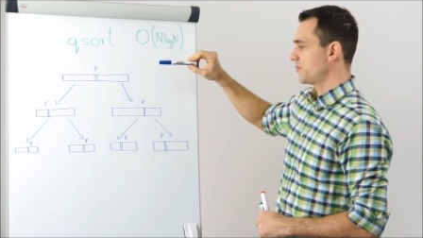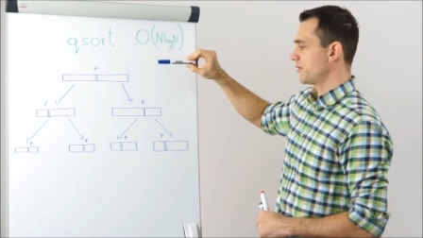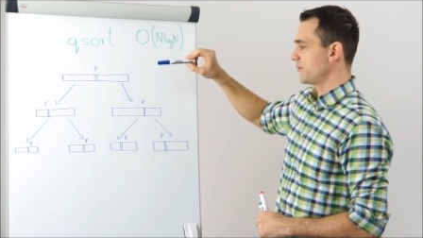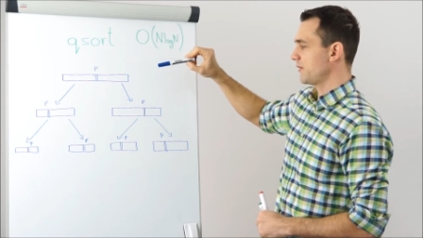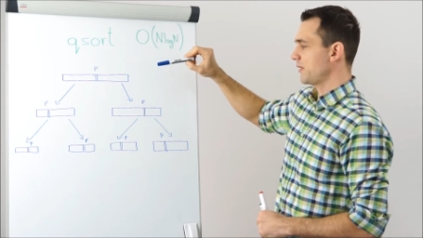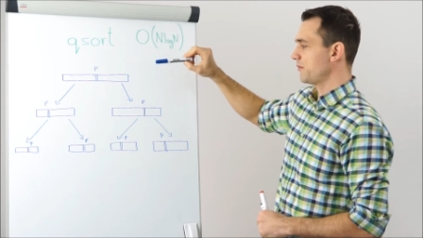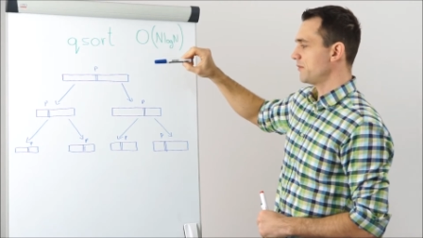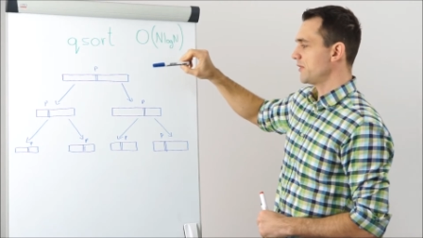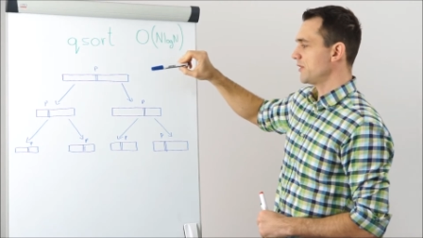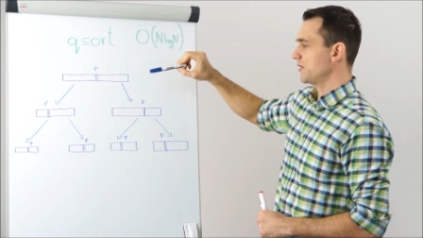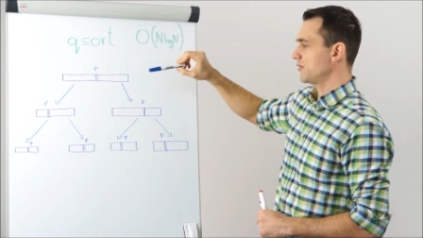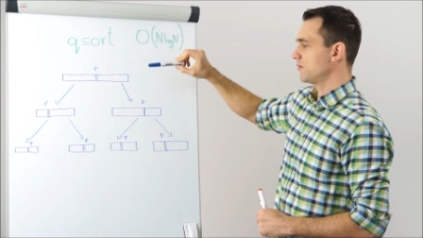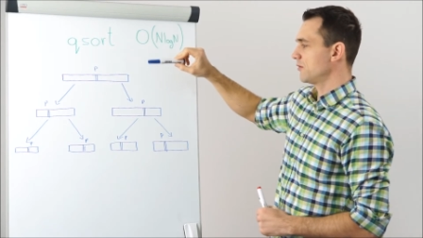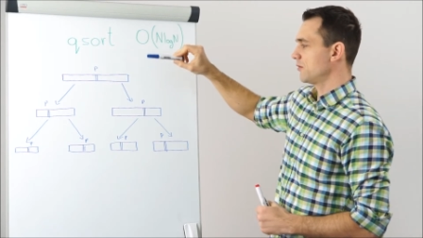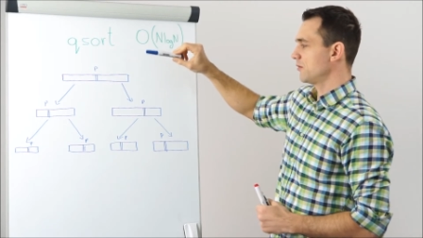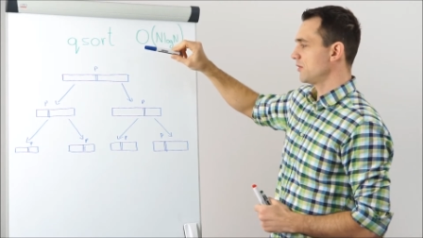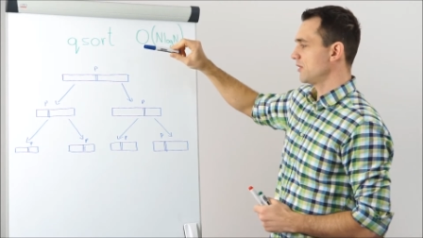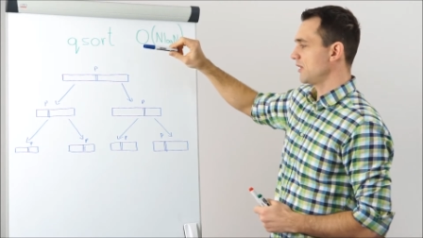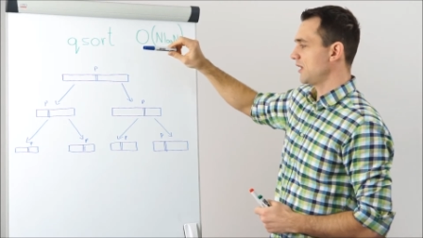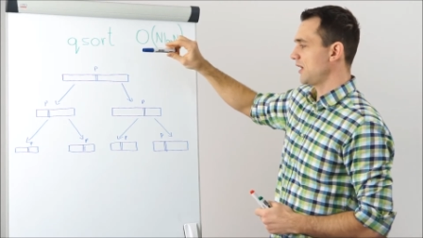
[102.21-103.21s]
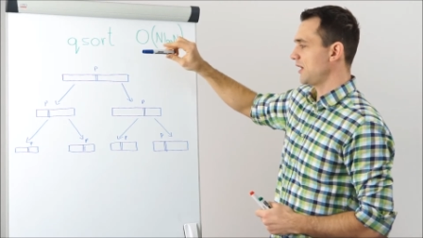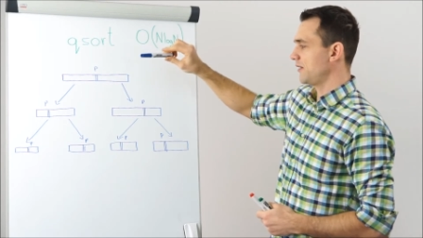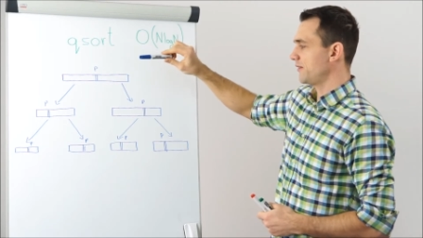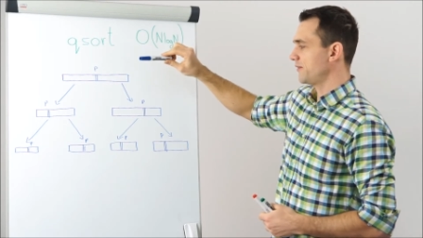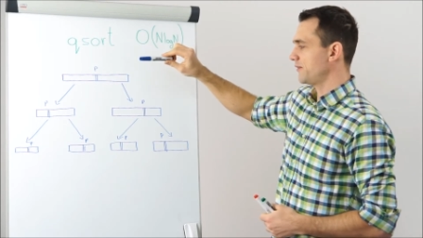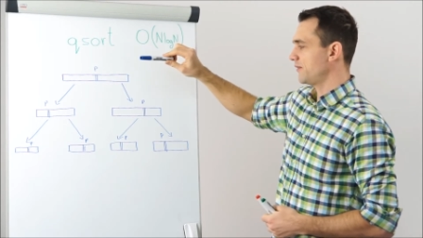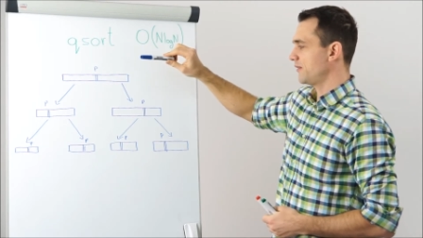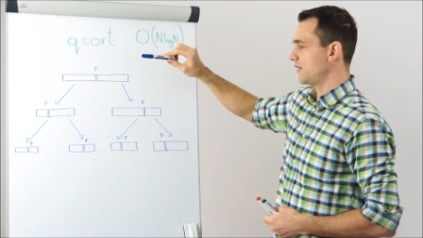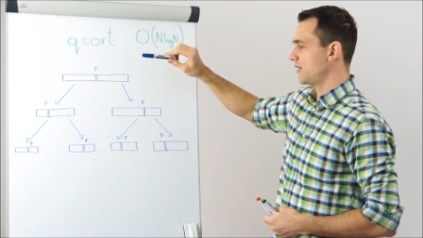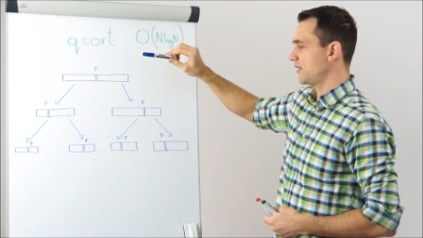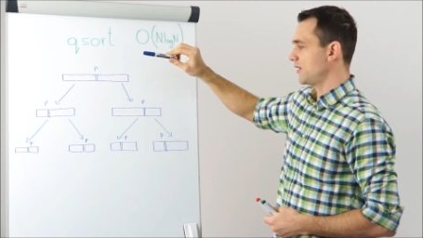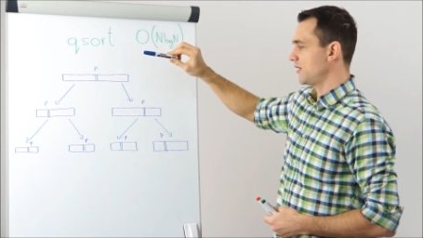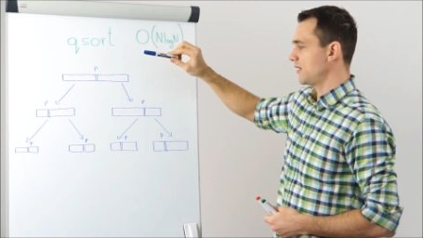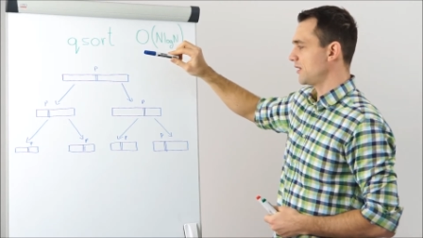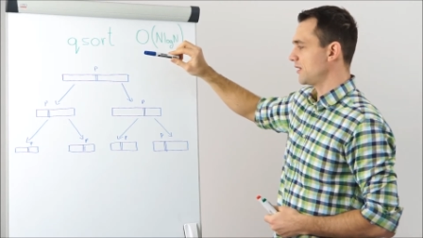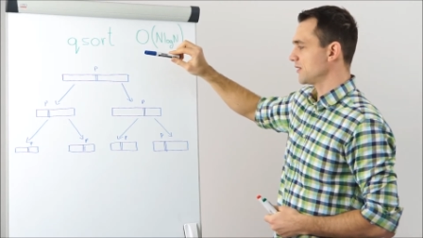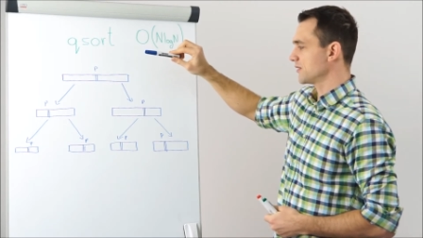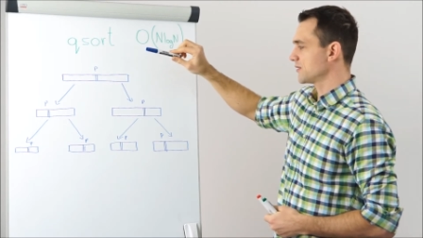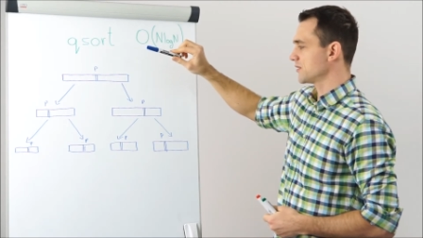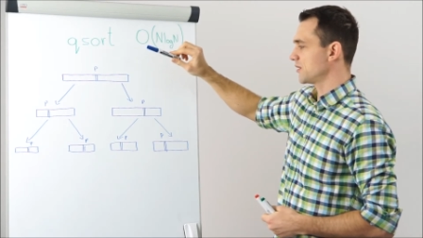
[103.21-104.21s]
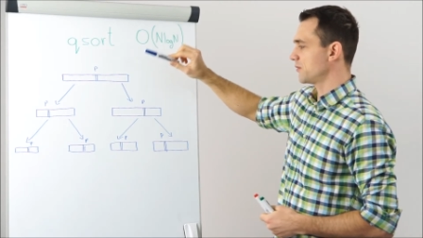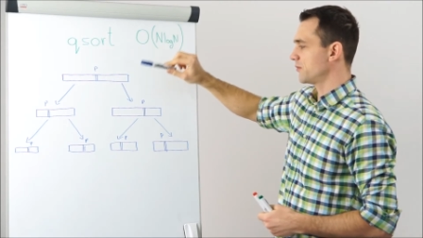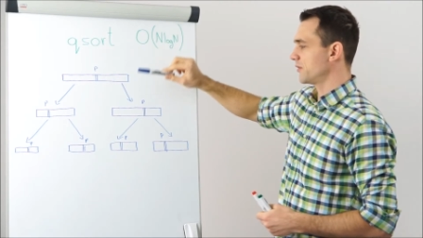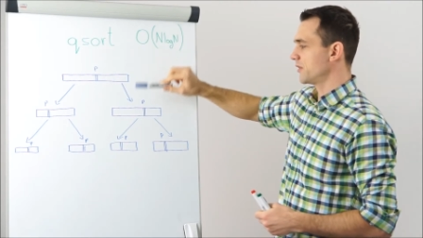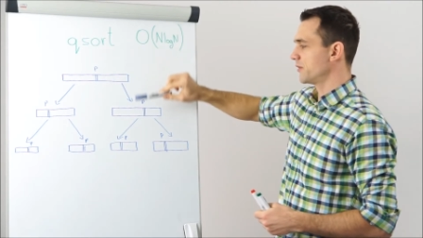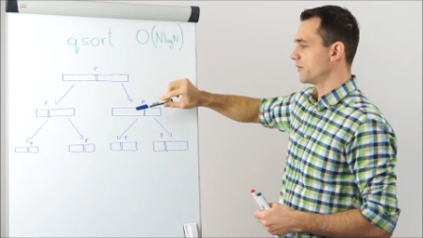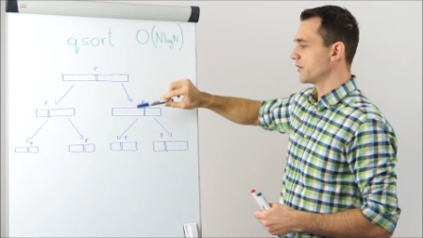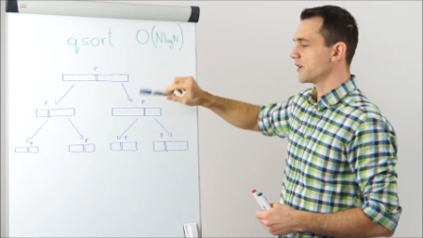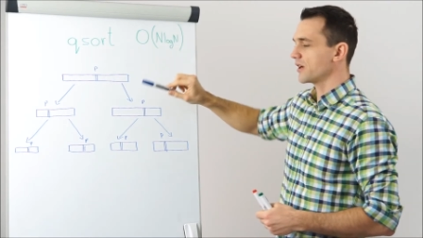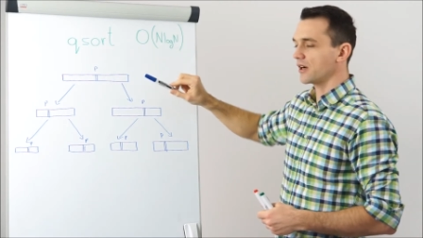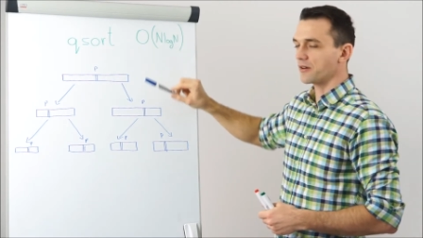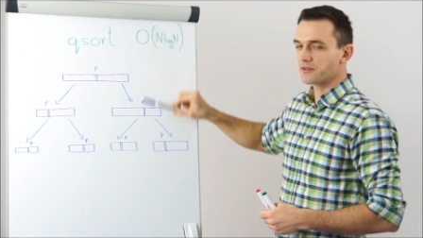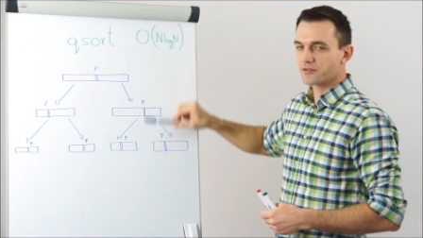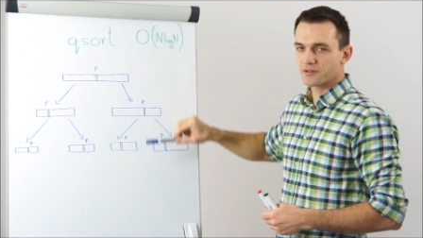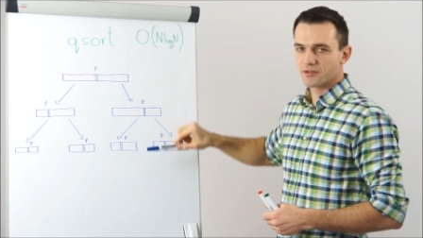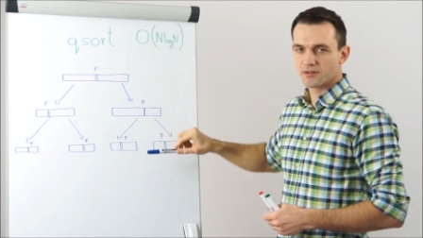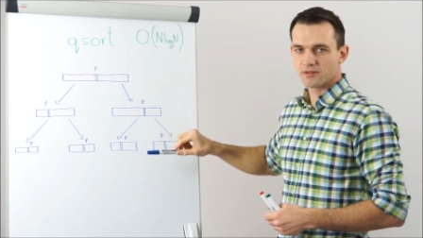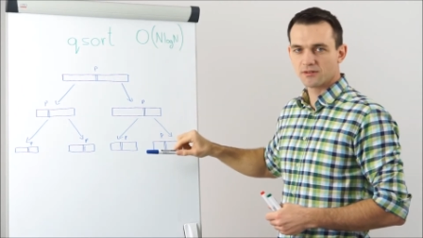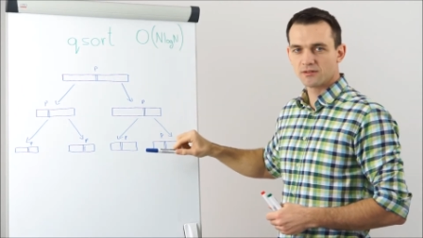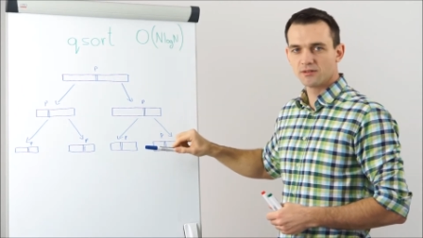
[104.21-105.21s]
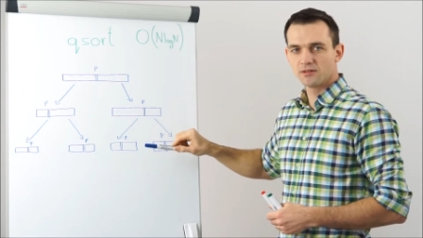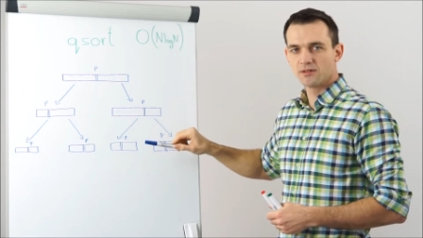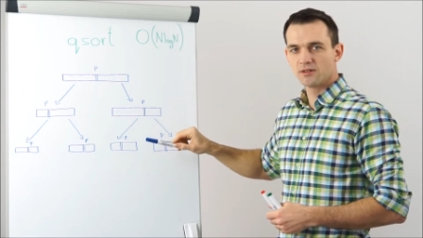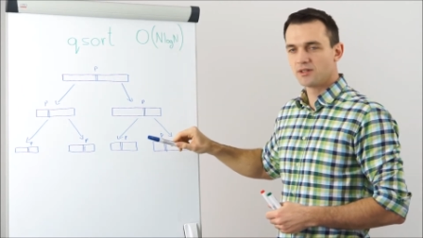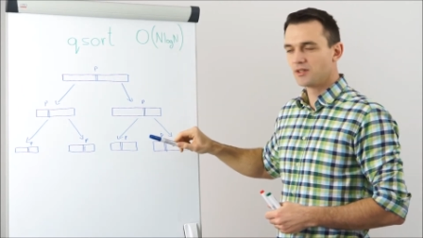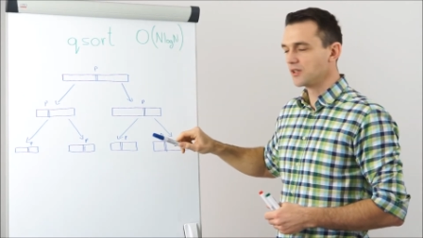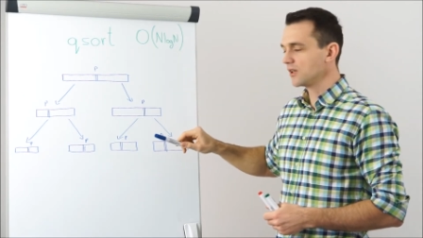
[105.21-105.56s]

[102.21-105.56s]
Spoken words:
probably we will have some recursion